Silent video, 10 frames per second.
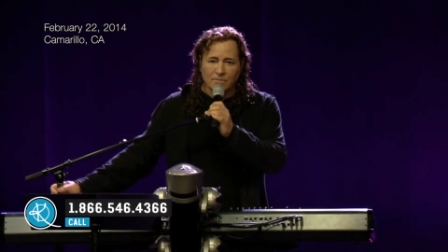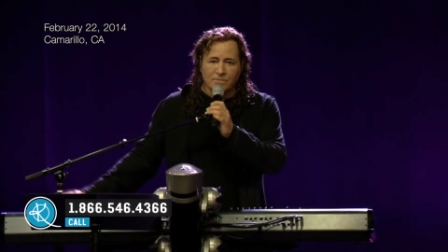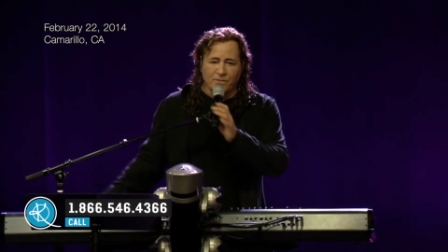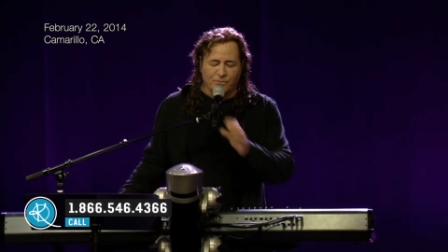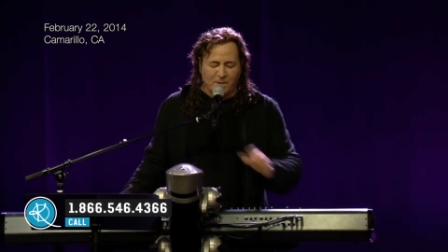
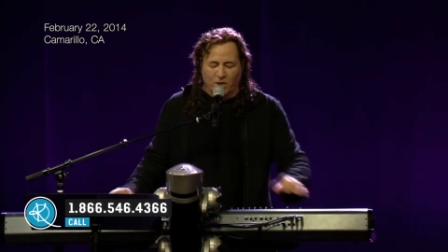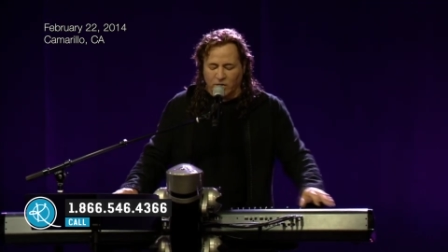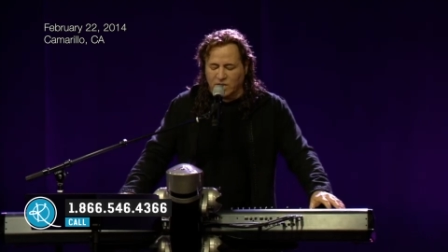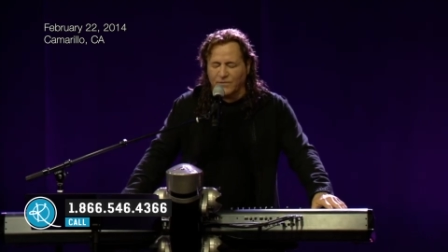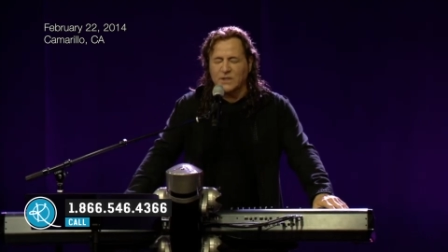
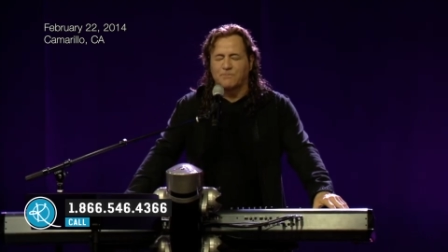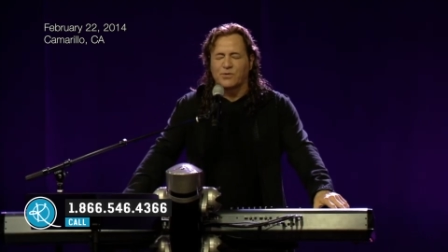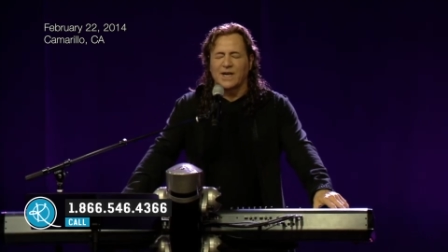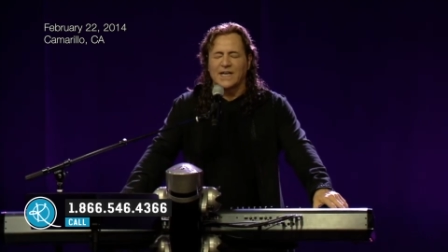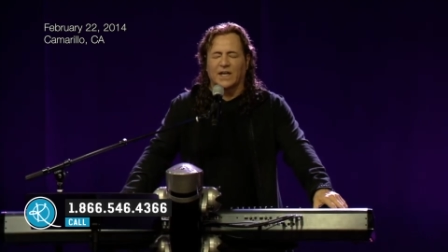Because of his
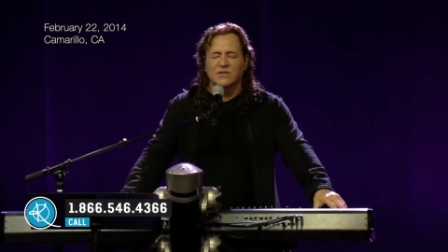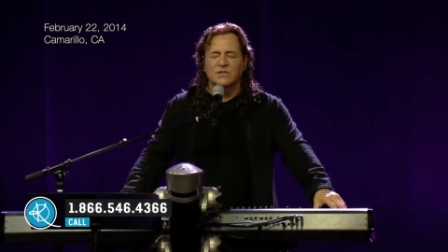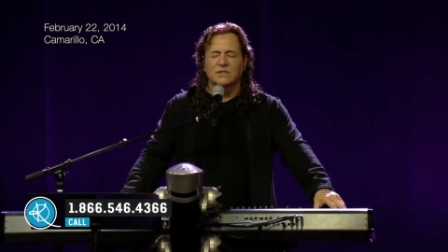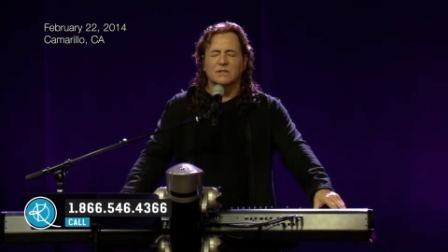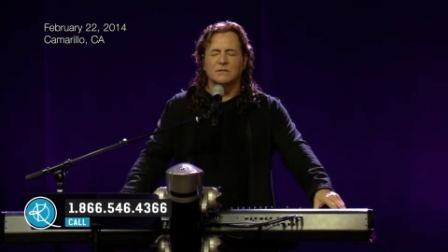
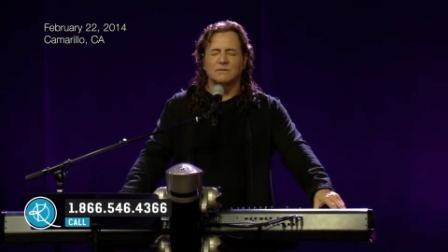brilliance,